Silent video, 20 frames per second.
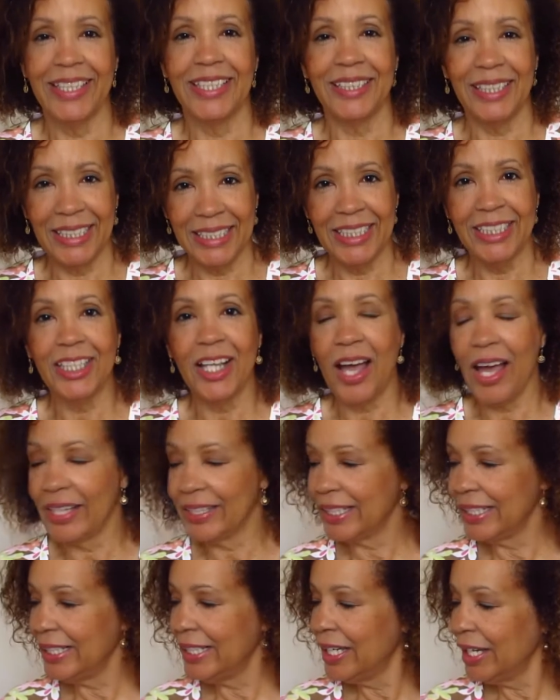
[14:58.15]
the
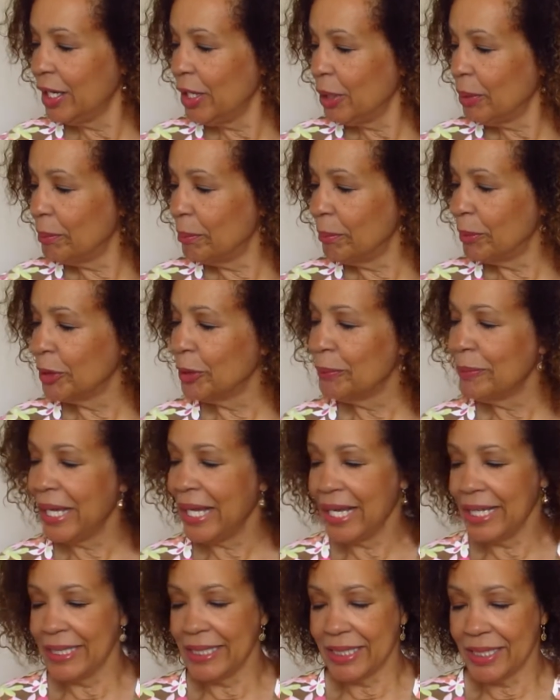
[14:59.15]
Leahlani
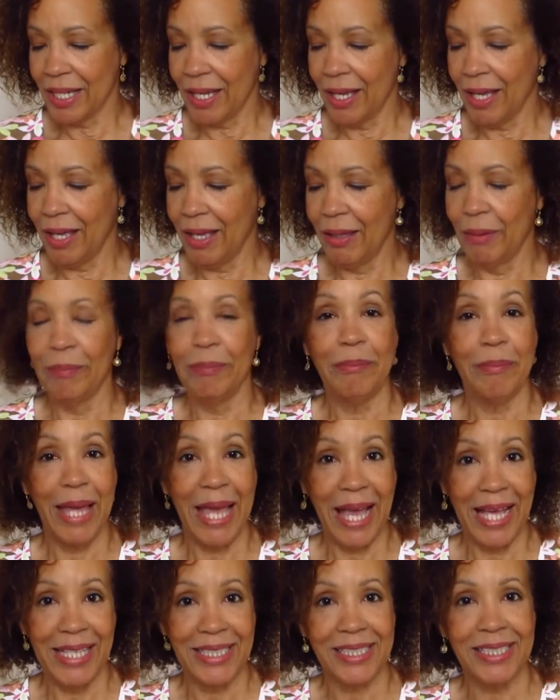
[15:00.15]
Mermaid uh,
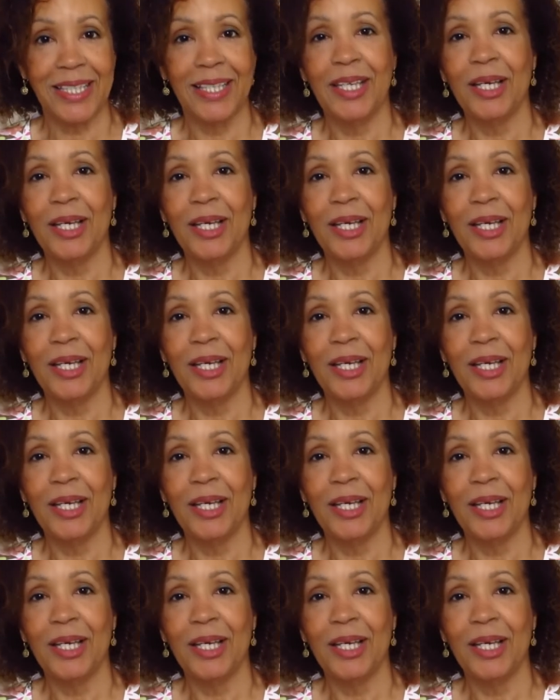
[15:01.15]
Mask.